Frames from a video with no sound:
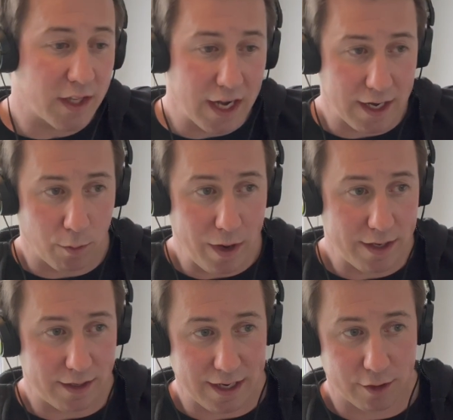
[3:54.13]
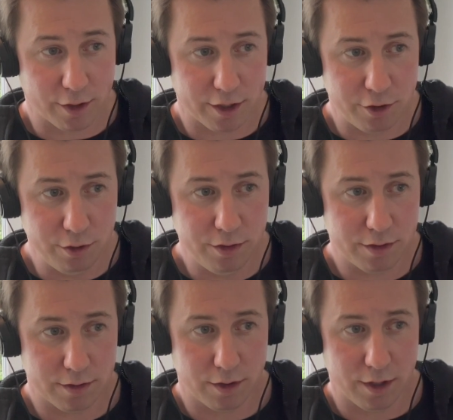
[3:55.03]
And I went and I got a
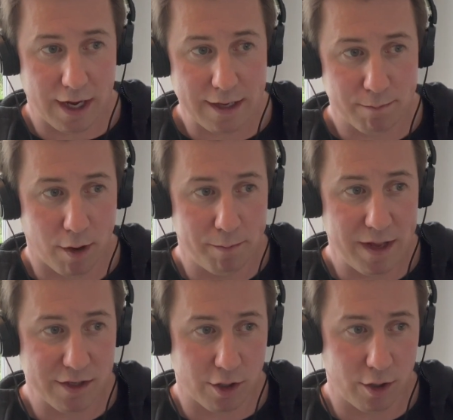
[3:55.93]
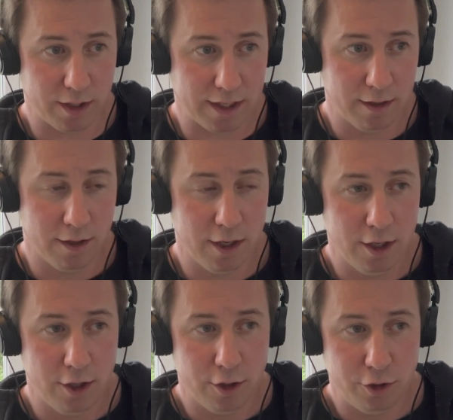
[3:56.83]
juice and pom bears early
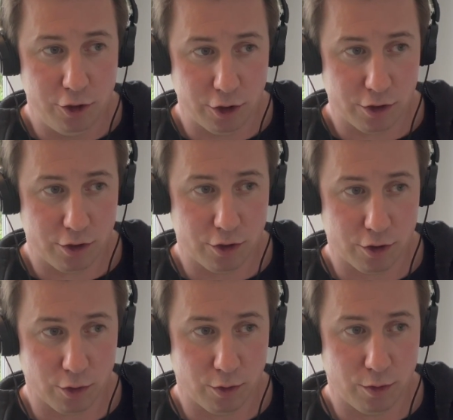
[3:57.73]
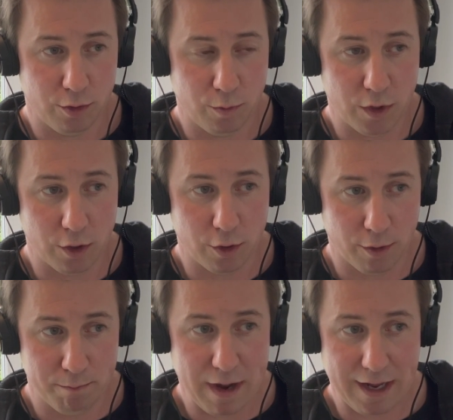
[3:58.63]
just so we could
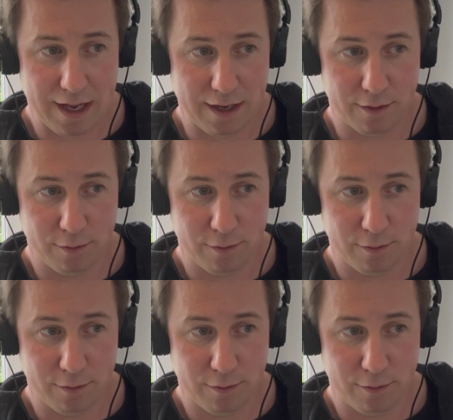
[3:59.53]
come back in